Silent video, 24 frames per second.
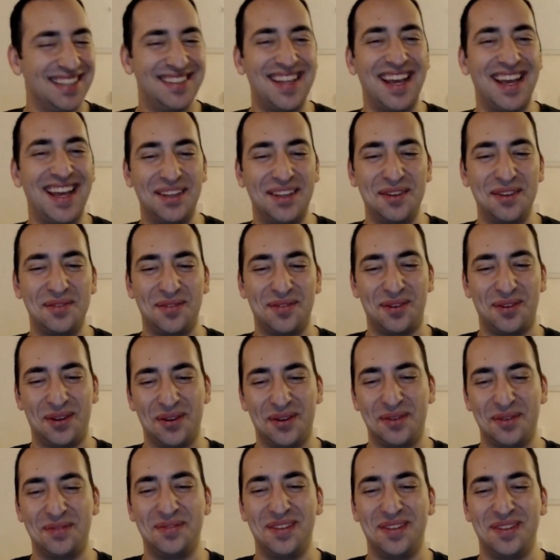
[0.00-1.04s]
thank you for
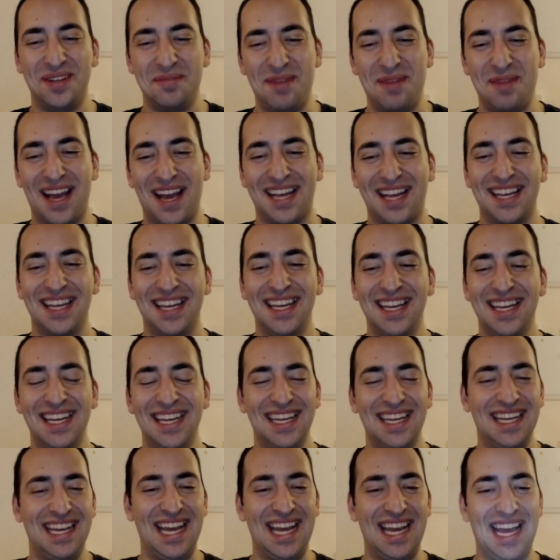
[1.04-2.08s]
your feedback.
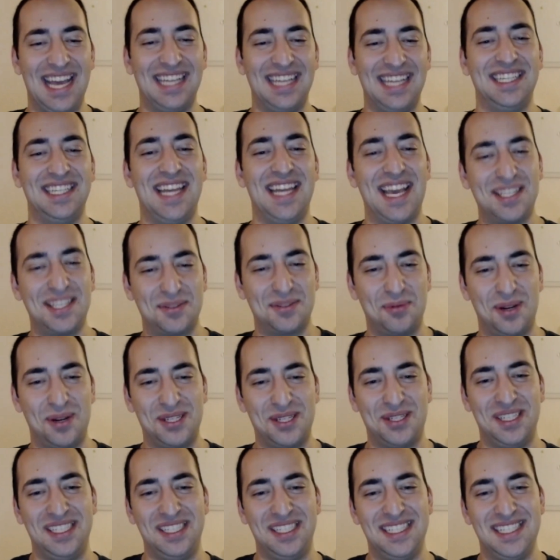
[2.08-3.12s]
The next
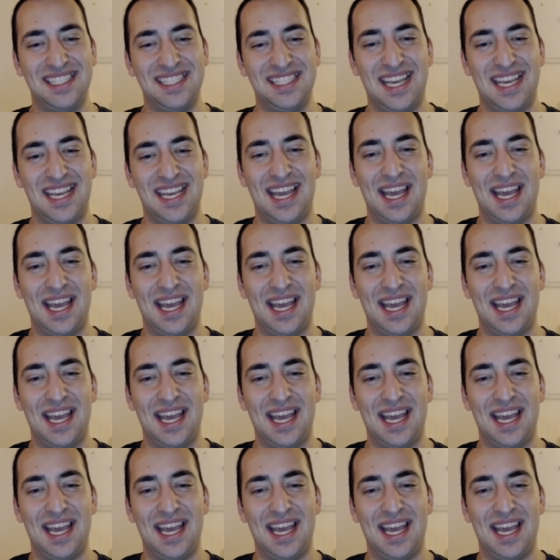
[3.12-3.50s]
question is,